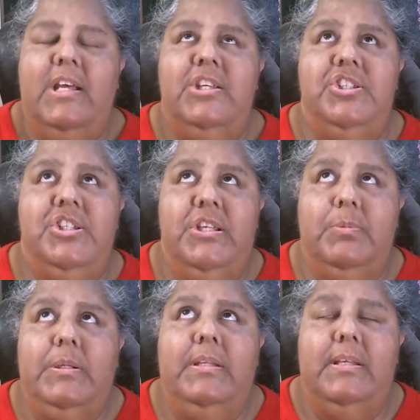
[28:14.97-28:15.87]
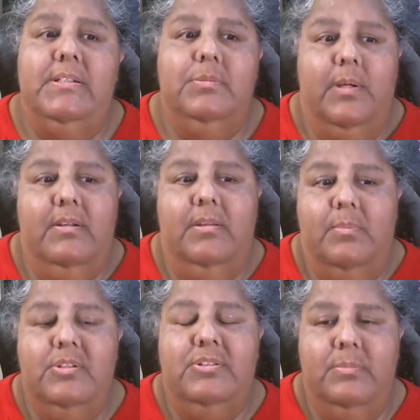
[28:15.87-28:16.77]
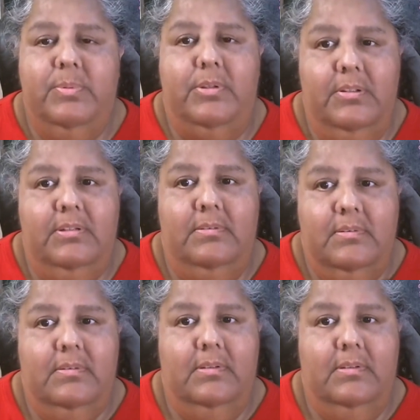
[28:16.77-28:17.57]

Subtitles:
She really is one of the most important